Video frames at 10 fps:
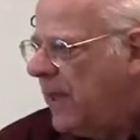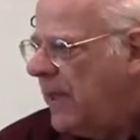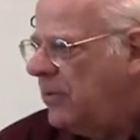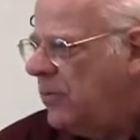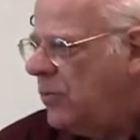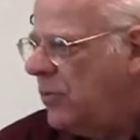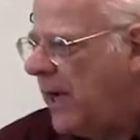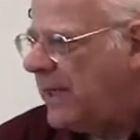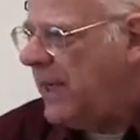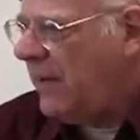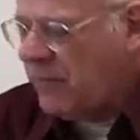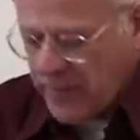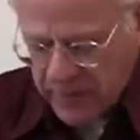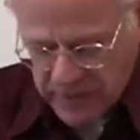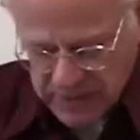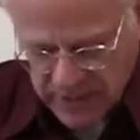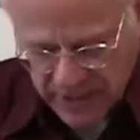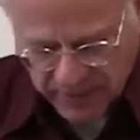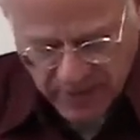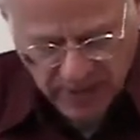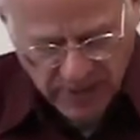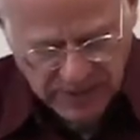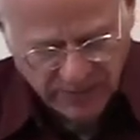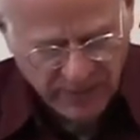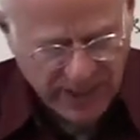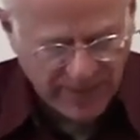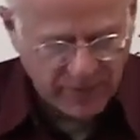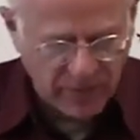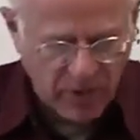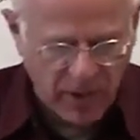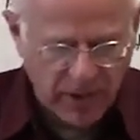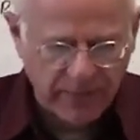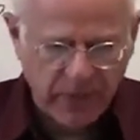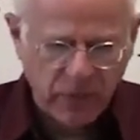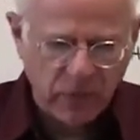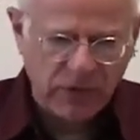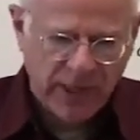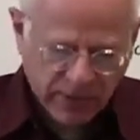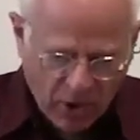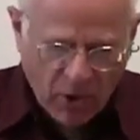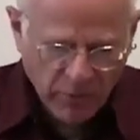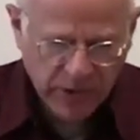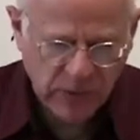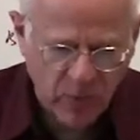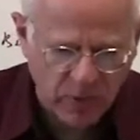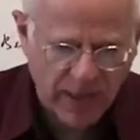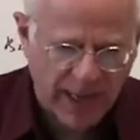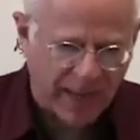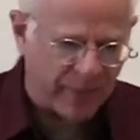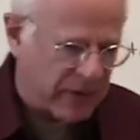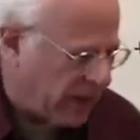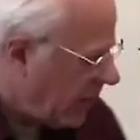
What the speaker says: a new, I can't remember his name, someone came along who said, no, this won't happen,